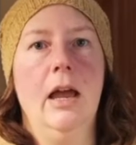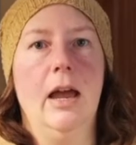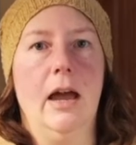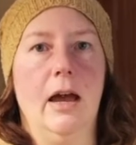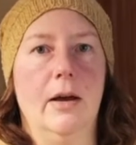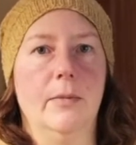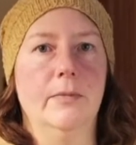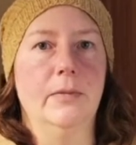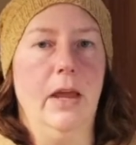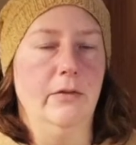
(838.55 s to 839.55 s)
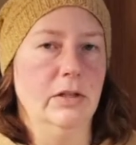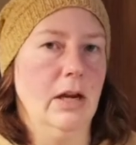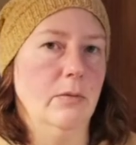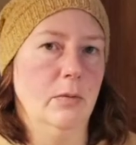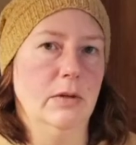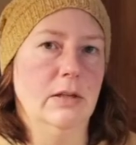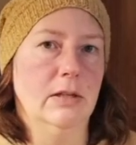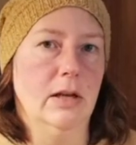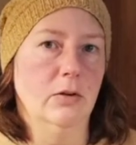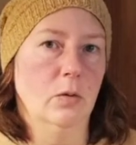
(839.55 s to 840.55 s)
every time that we sit
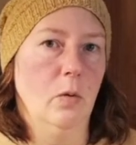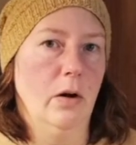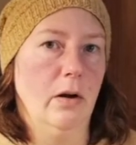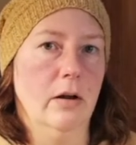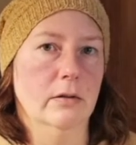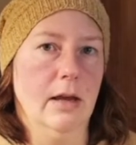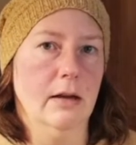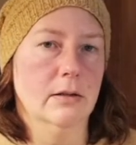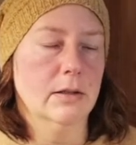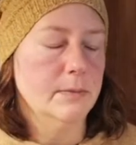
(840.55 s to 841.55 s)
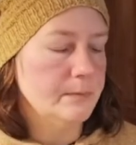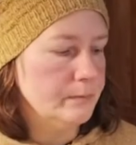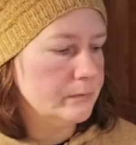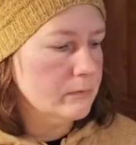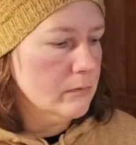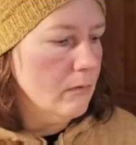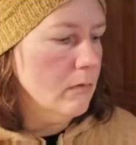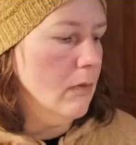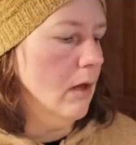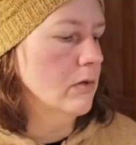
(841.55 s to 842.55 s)
down to work on that.
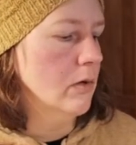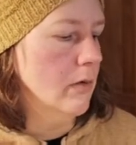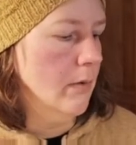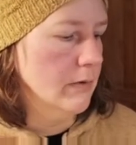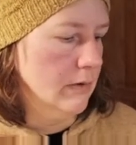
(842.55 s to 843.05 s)
So that was